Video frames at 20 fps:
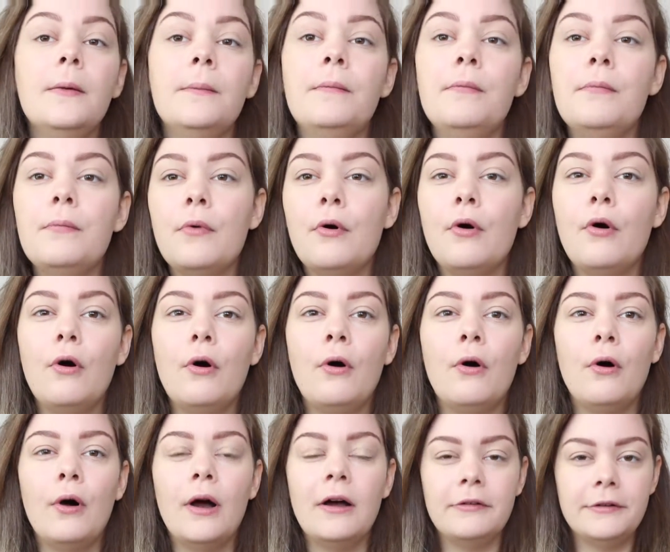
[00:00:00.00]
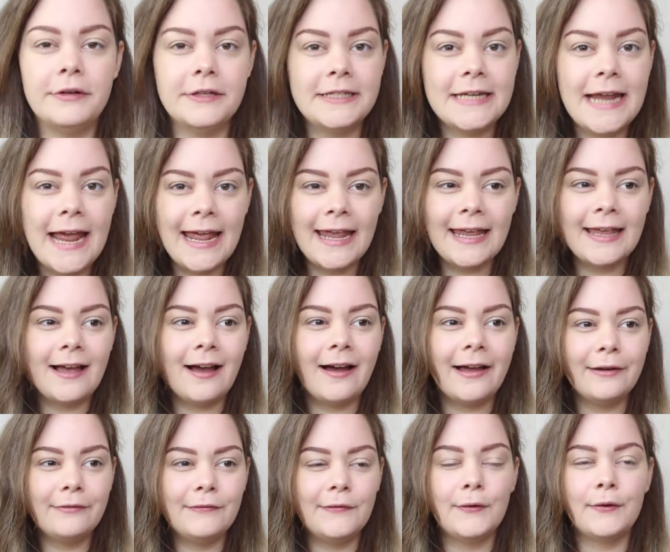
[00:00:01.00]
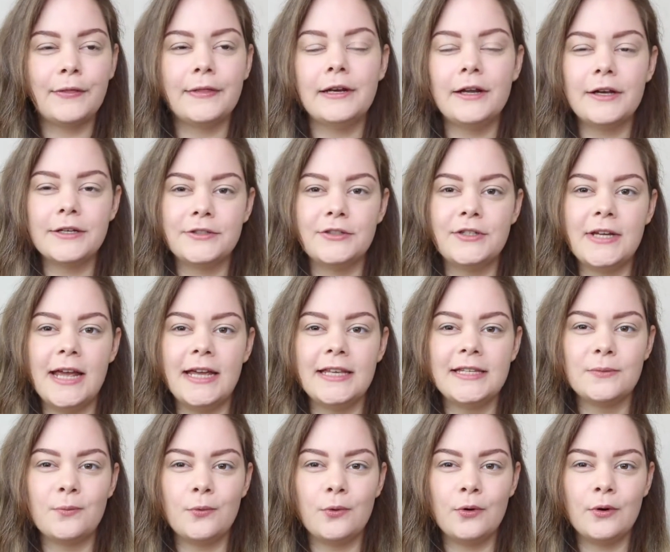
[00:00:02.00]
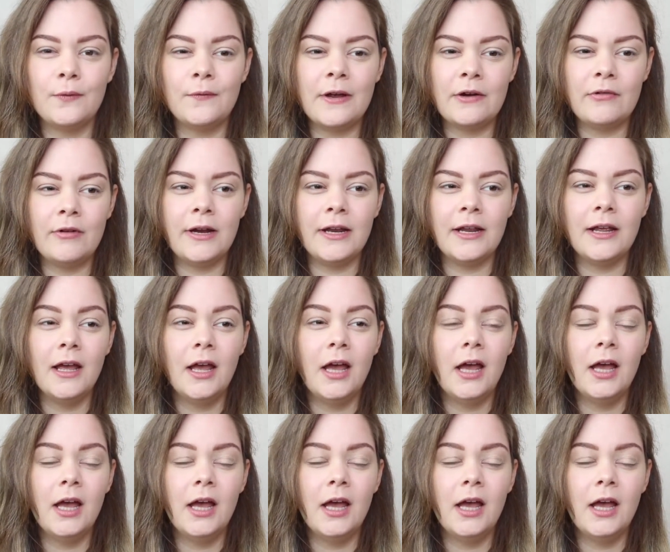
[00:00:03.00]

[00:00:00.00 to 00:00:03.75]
more everyday kind of look. The last 2 days were very